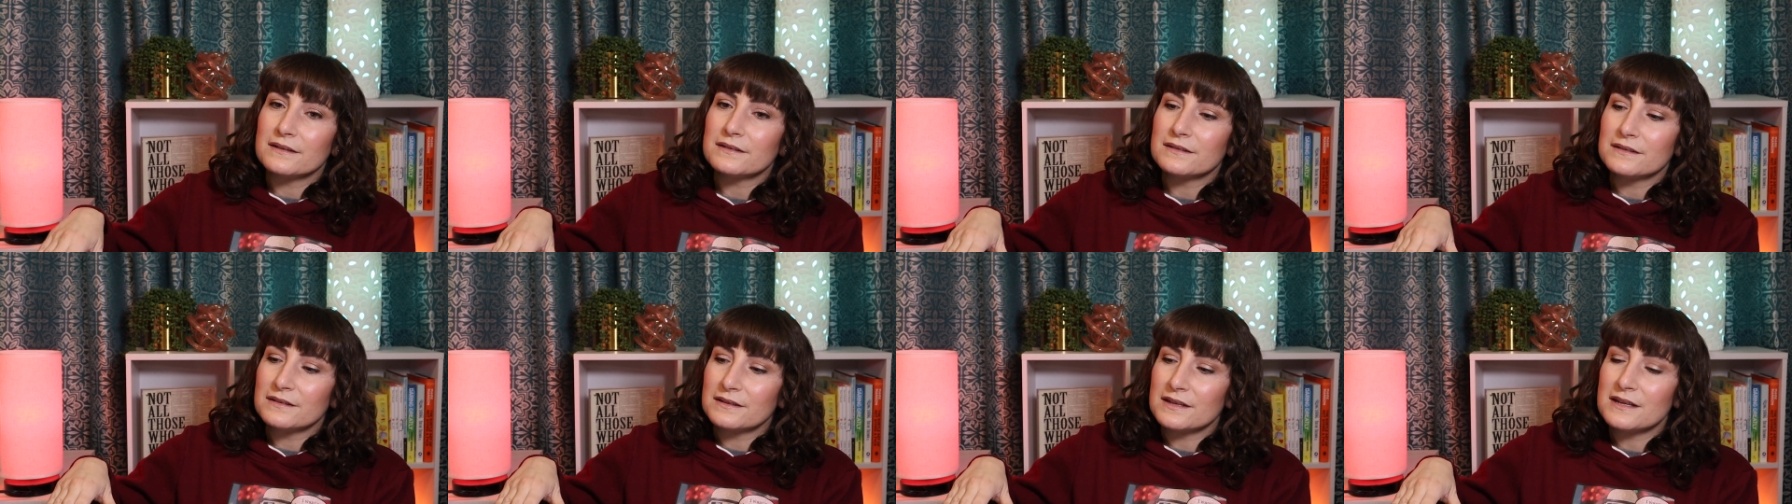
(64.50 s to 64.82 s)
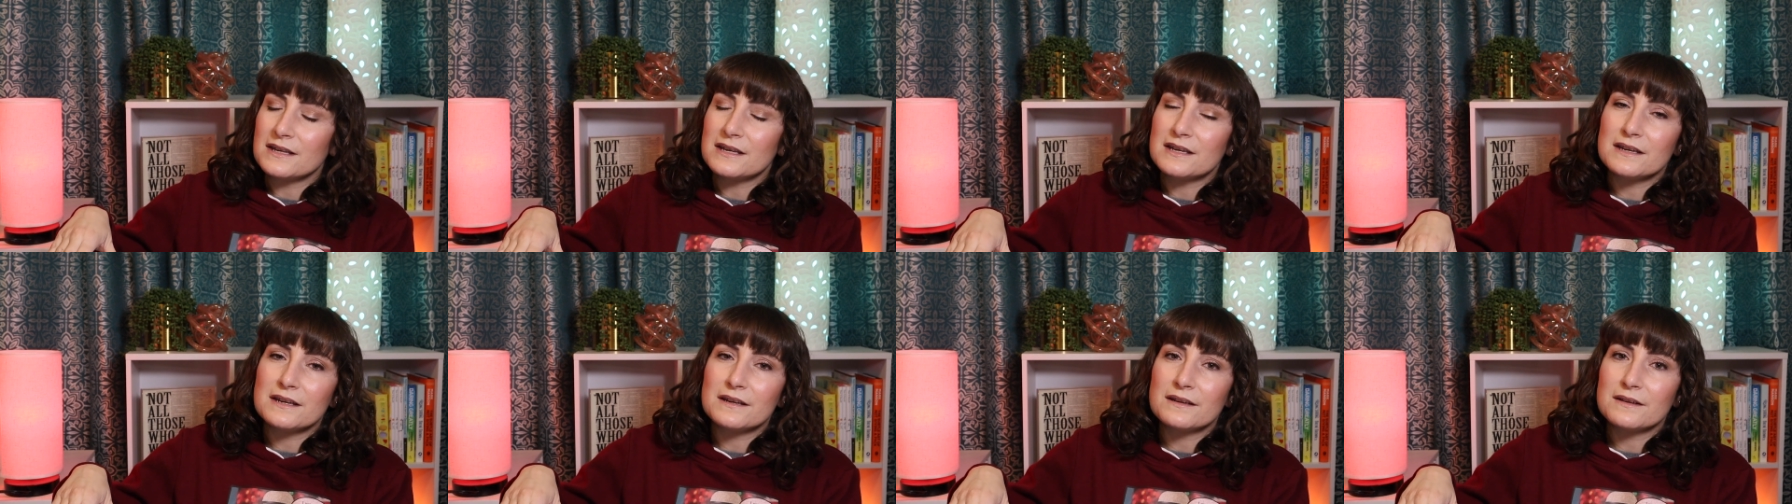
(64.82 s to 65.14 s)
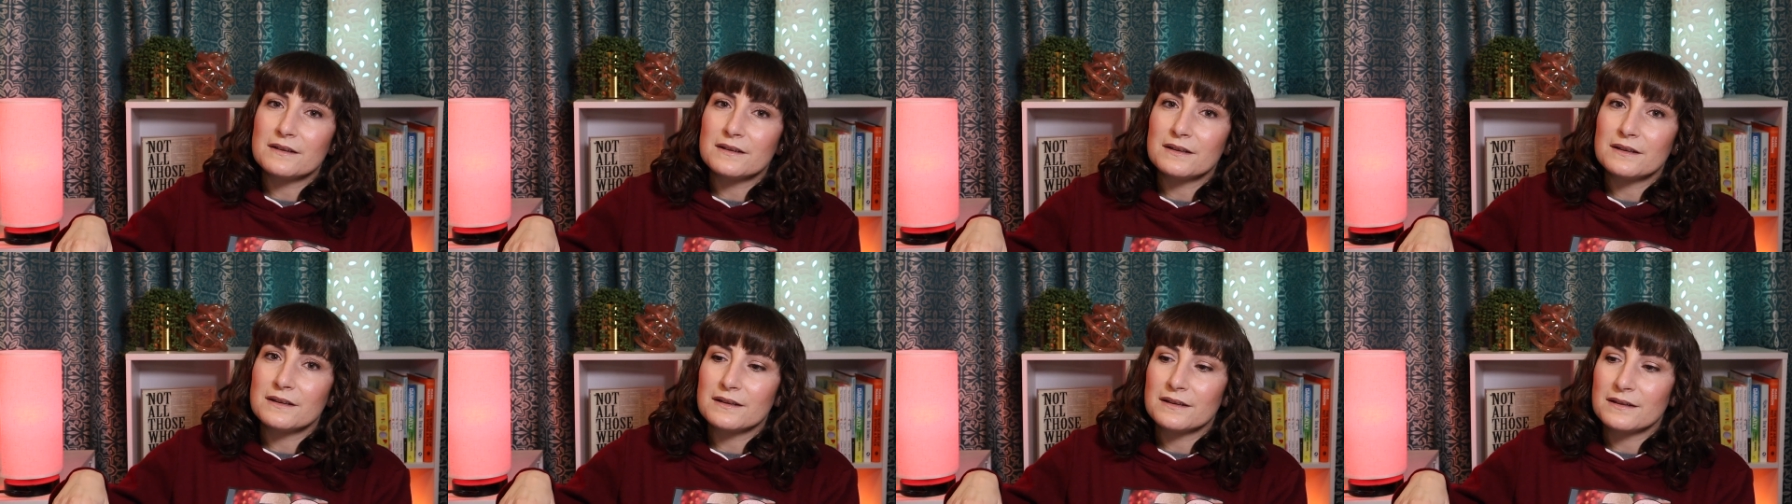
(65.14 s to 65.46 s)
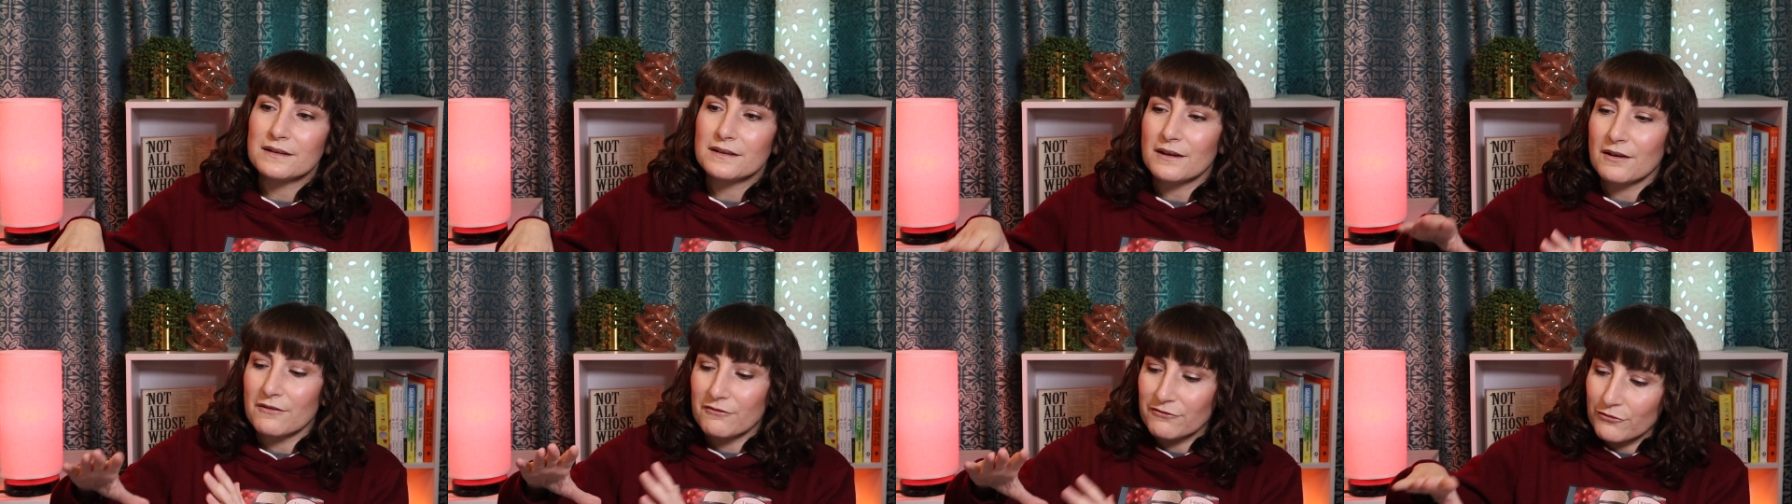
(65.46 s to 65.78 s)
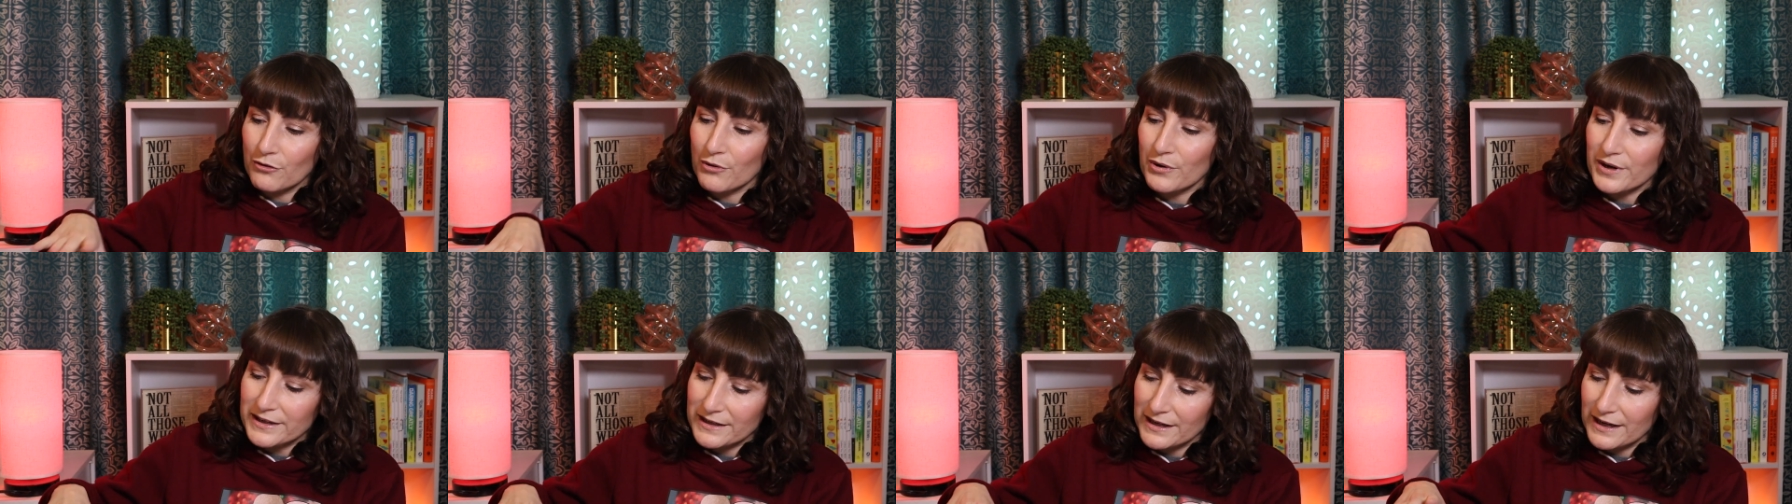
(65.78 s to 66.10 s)
the
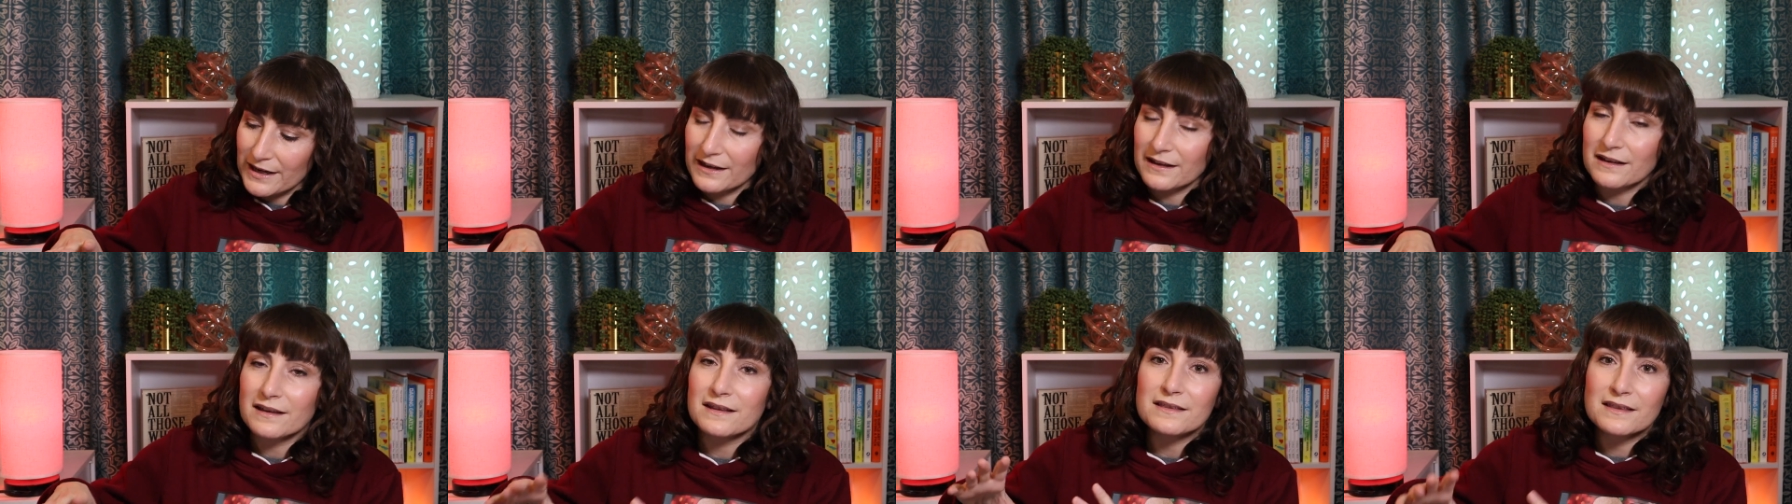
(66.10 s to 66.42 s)
avoiding